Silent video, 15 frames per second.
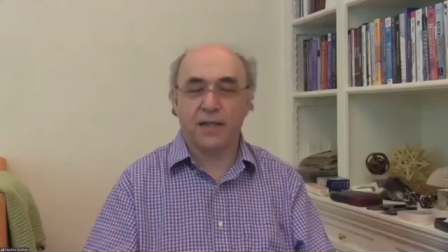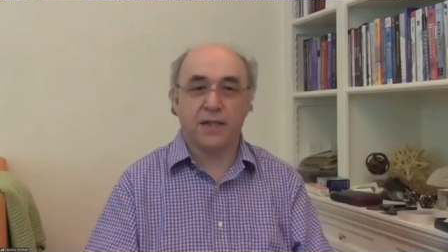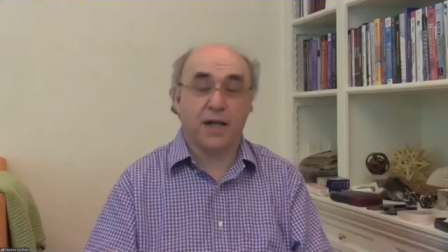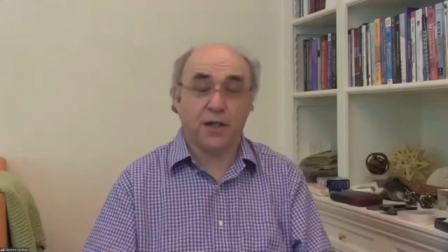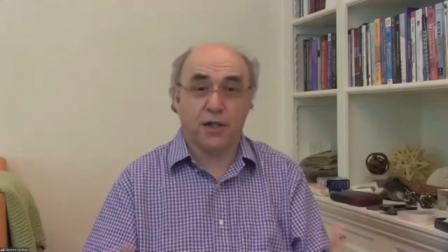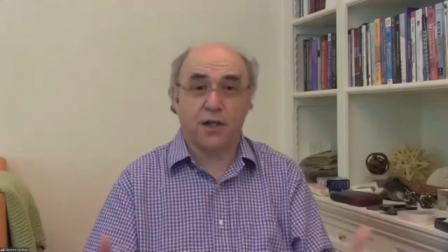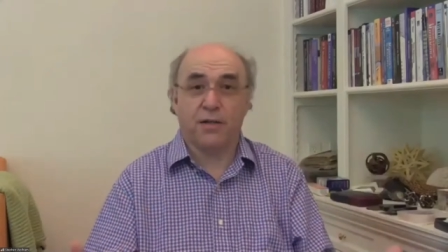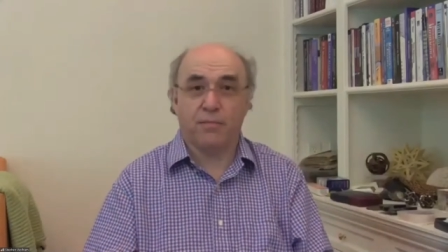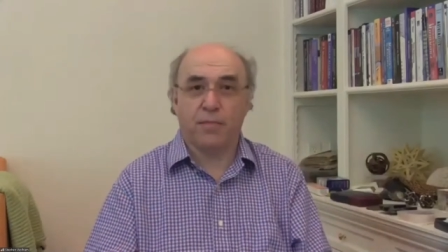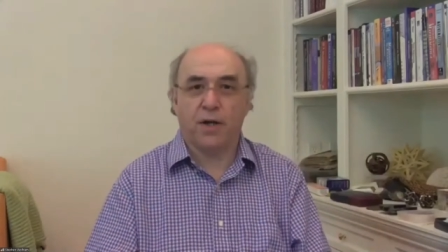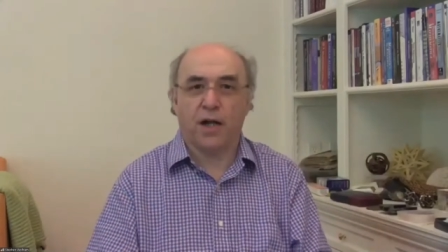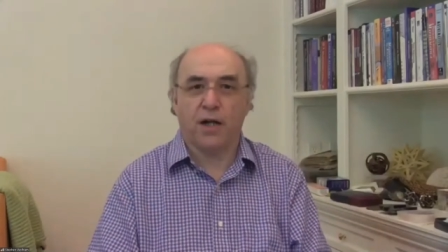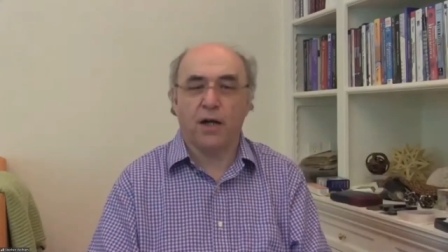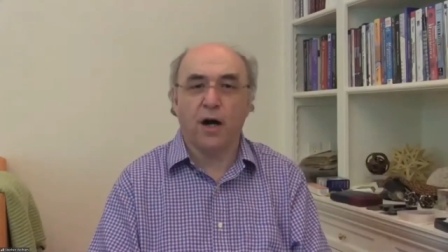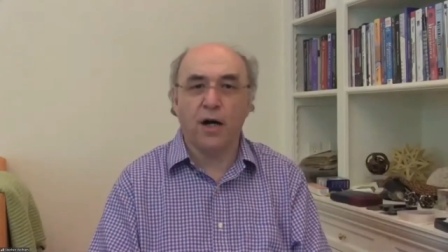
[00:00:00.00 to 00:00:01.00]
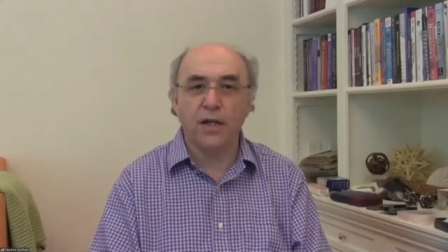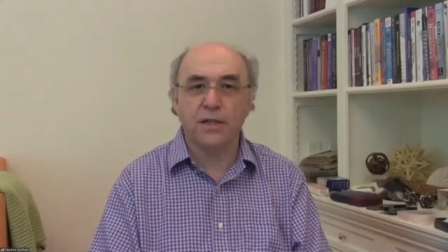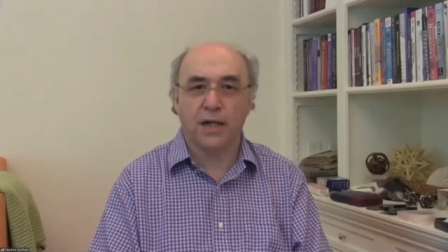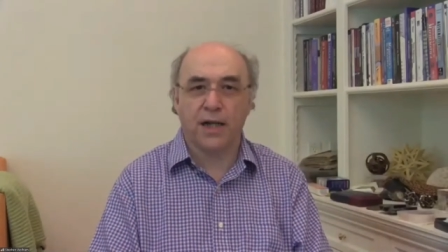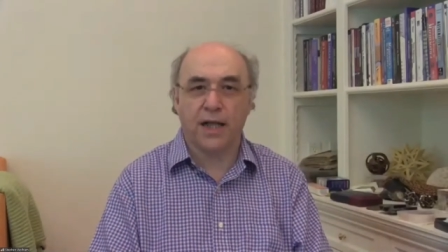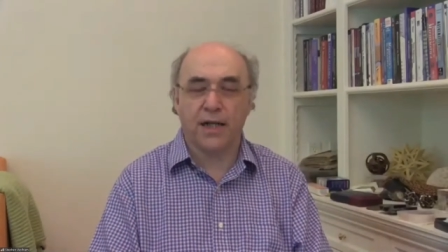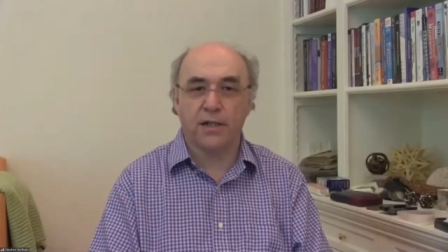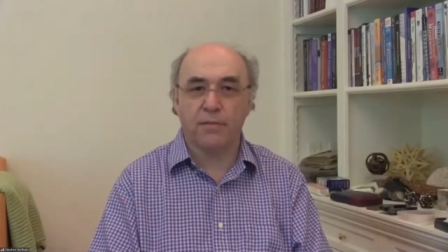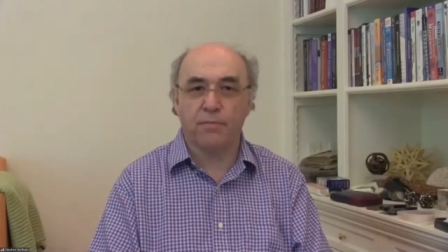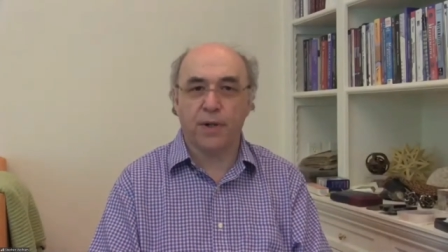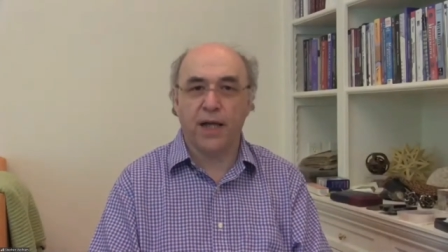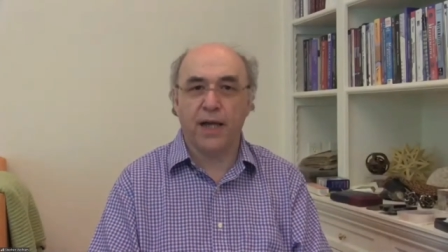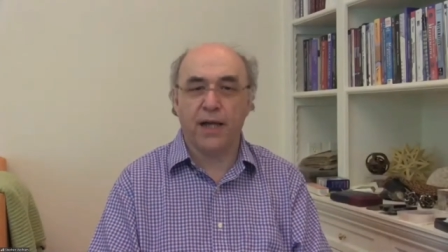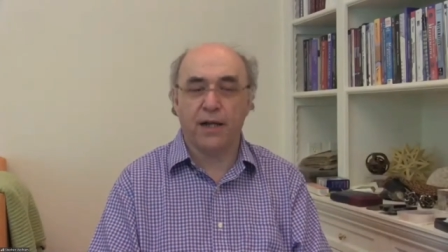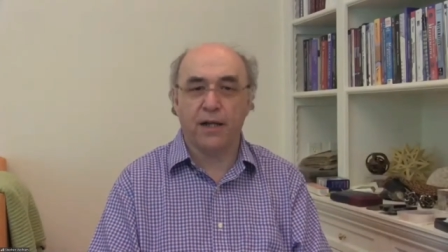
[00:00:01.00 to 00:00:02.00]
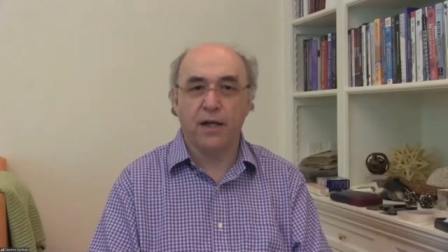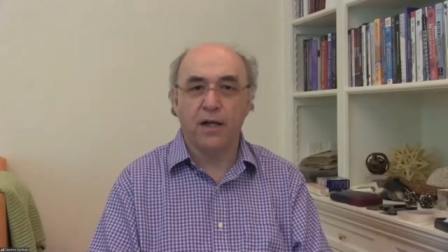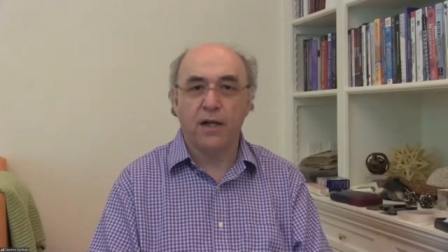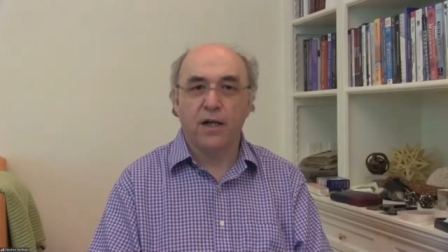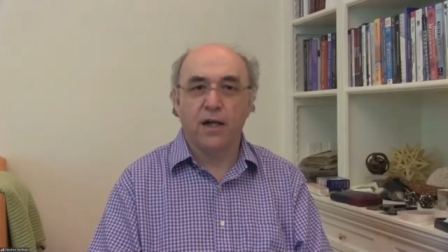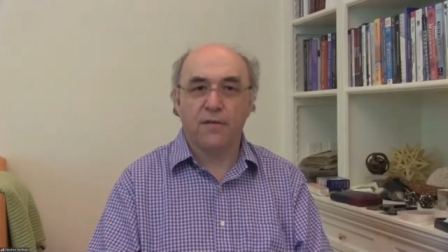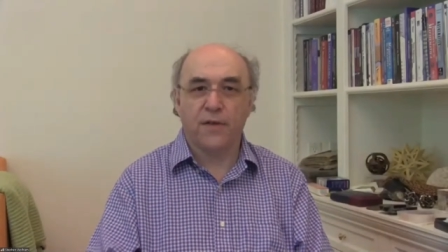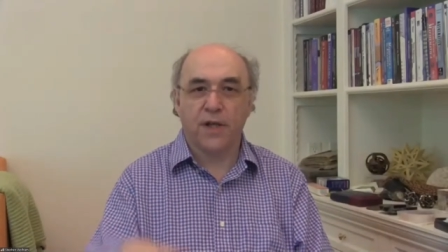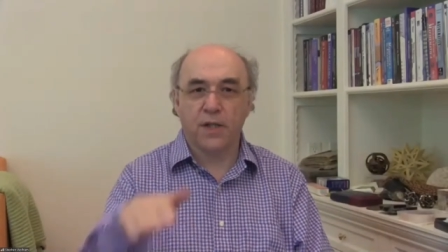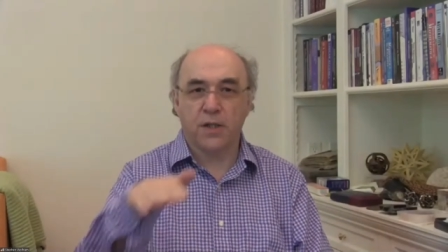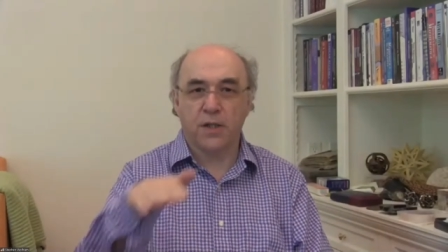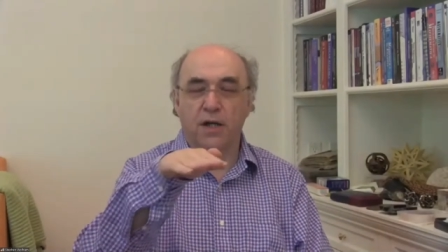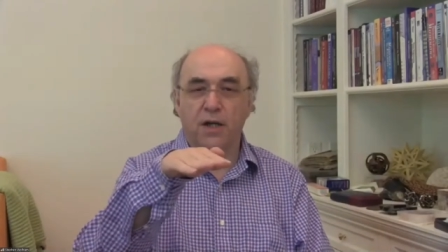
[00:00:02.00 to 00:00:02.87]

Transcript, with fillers: It's actually kind of hard to land a plane if there's